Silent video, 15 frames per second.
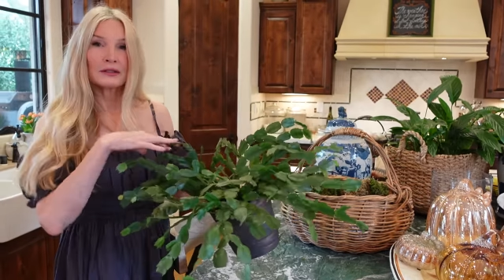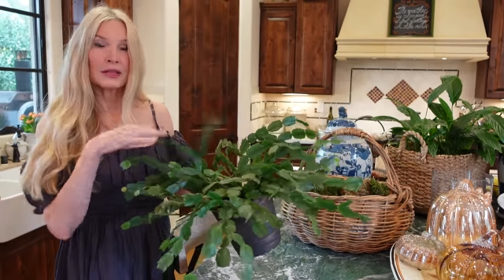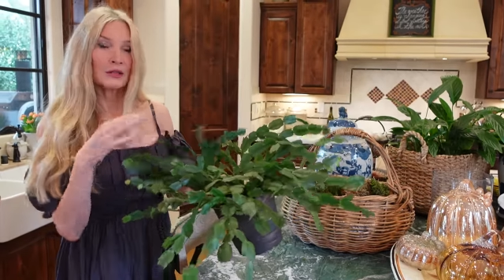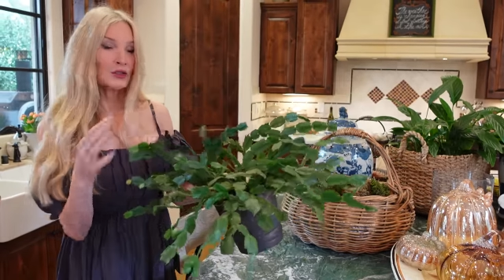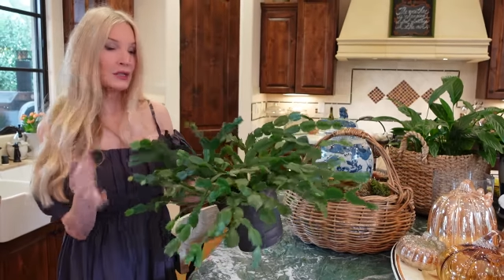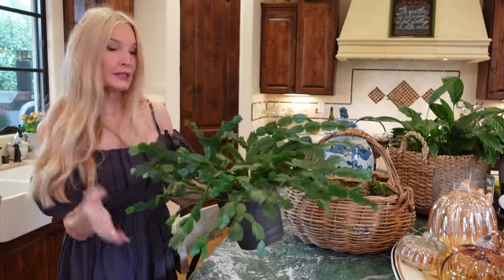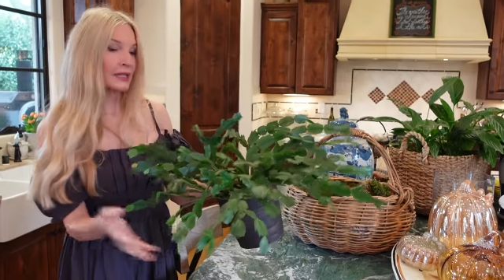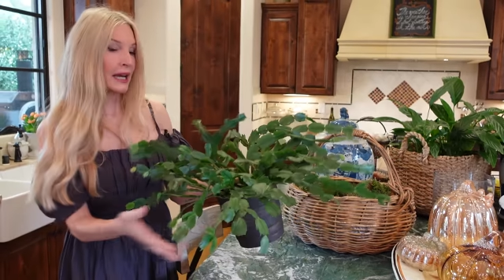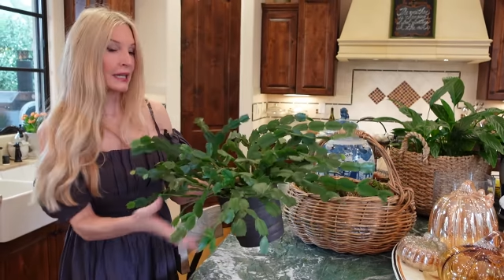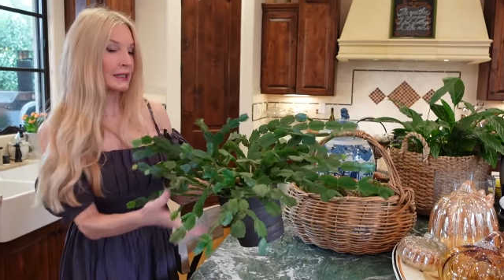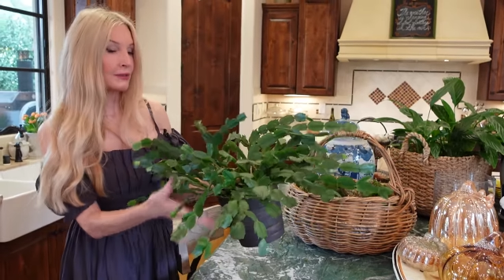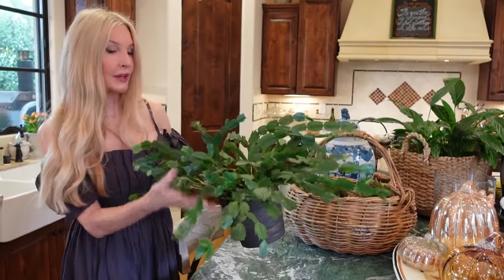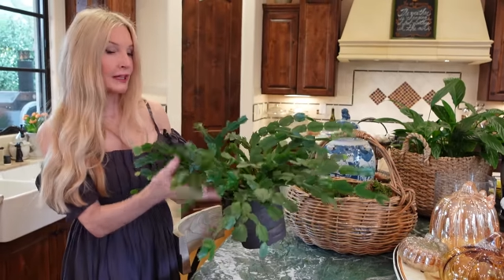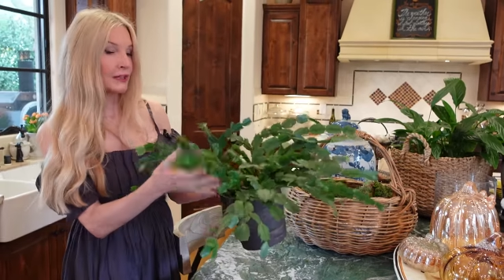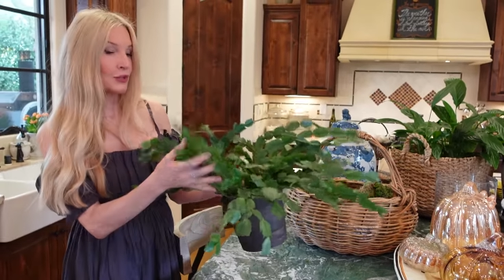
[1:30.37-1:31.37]
They just kind
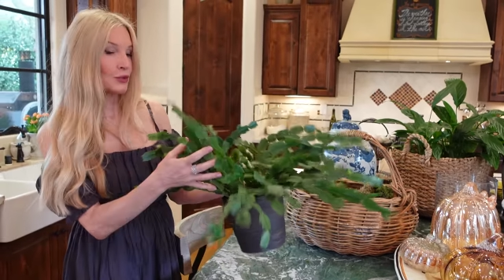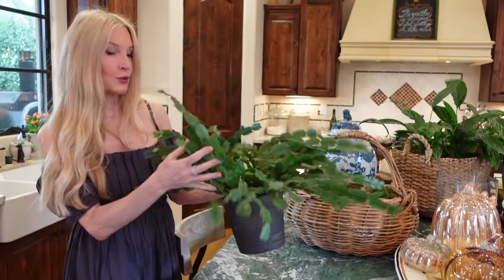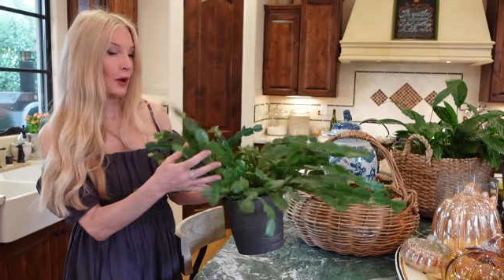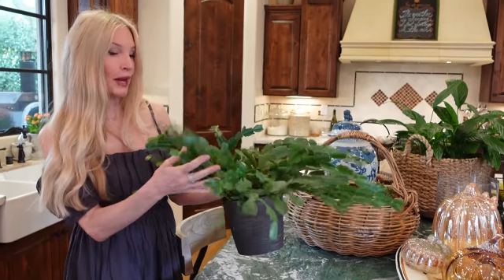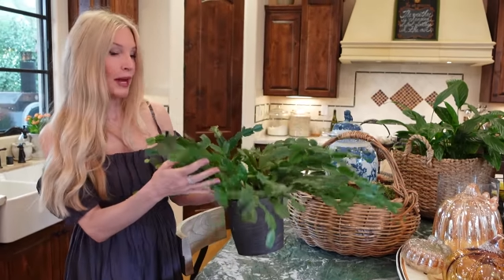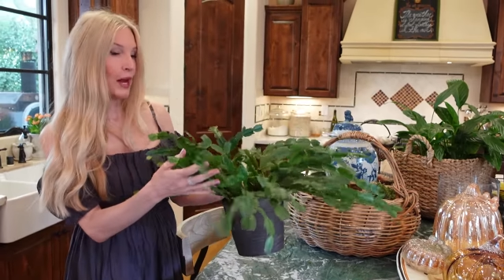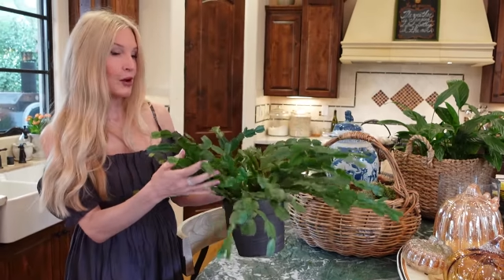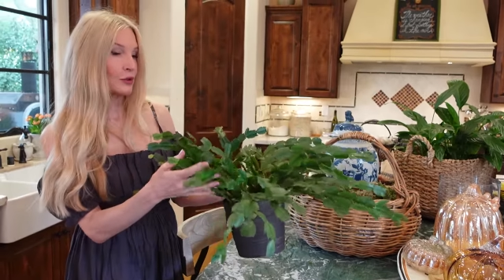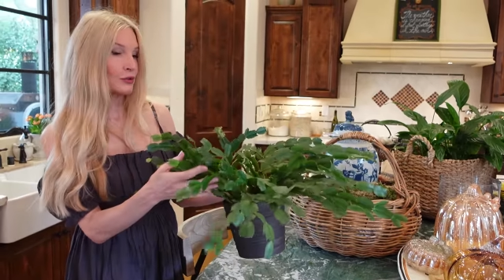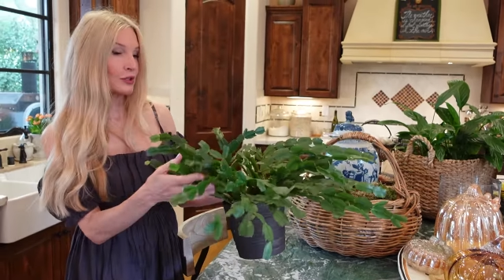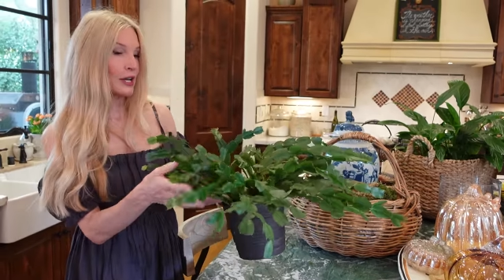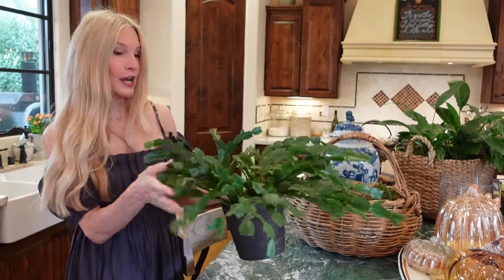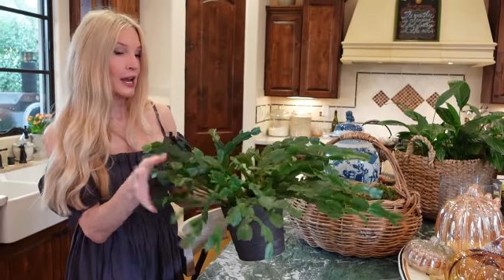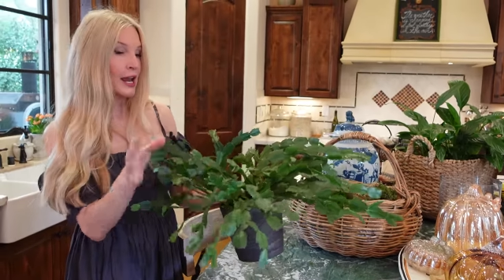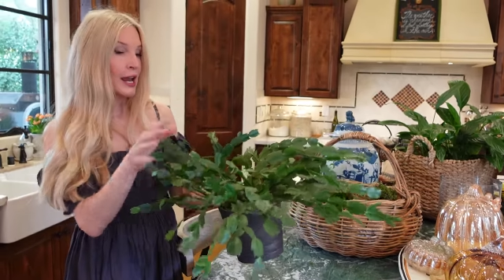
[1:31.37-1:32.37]
of like to dry out
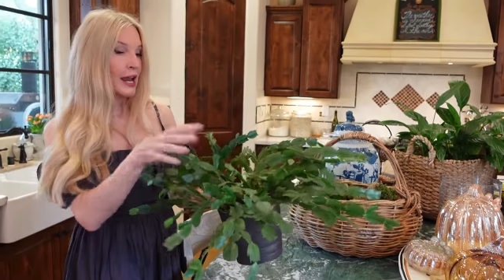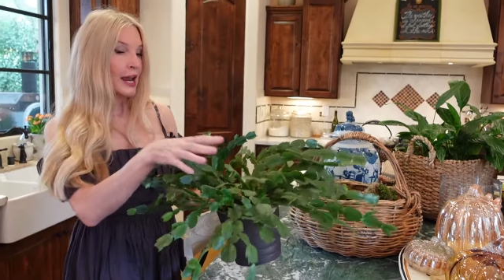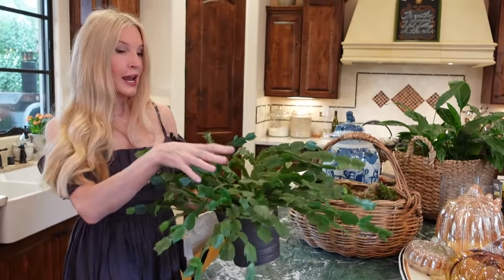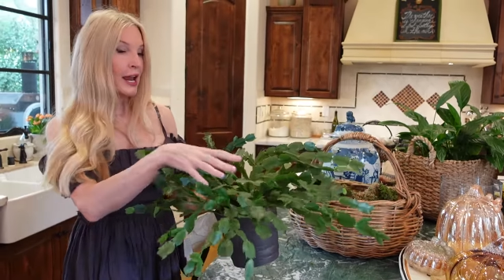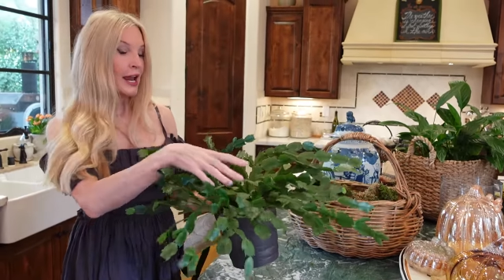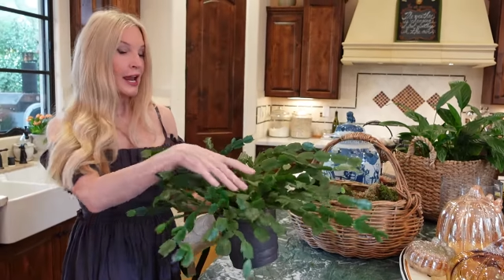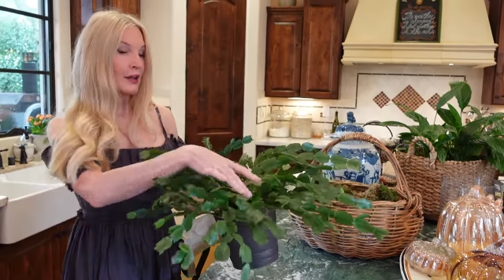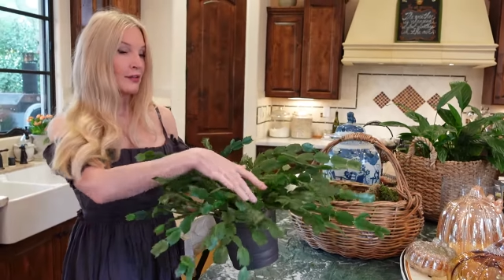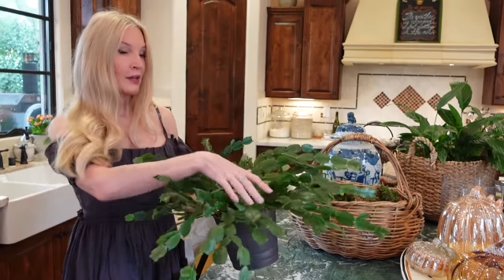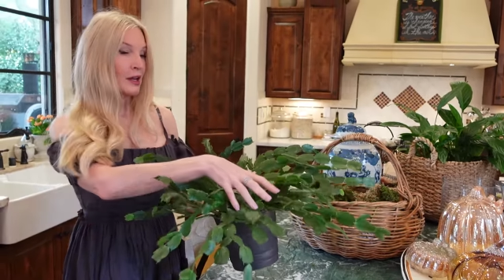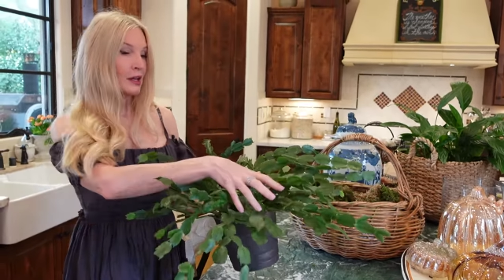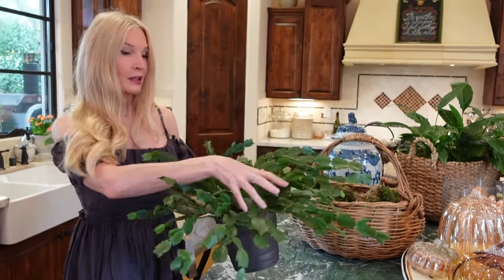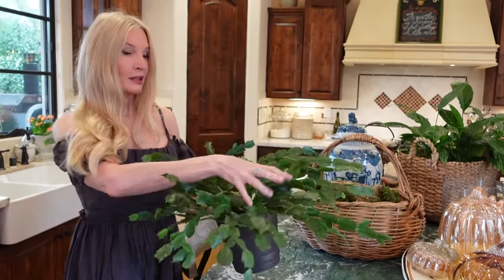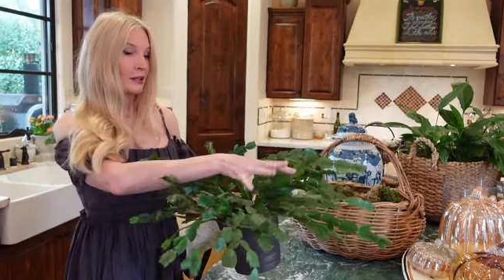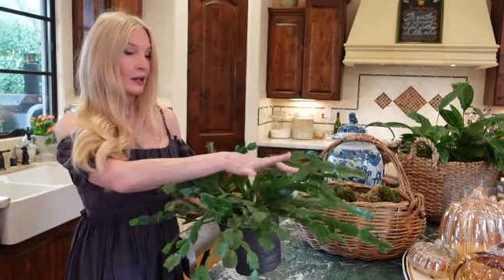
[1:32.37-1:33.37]
and
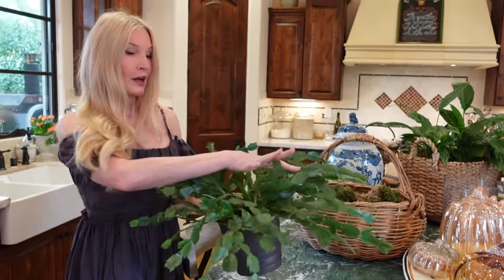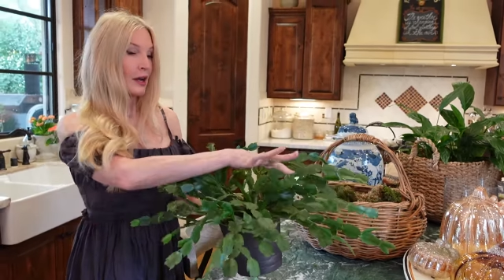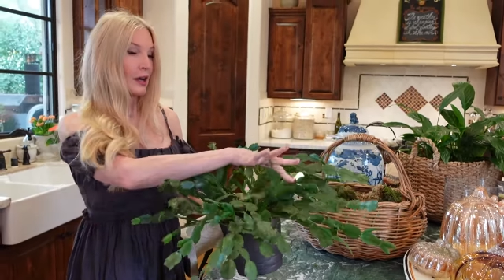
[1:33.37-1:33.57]
then,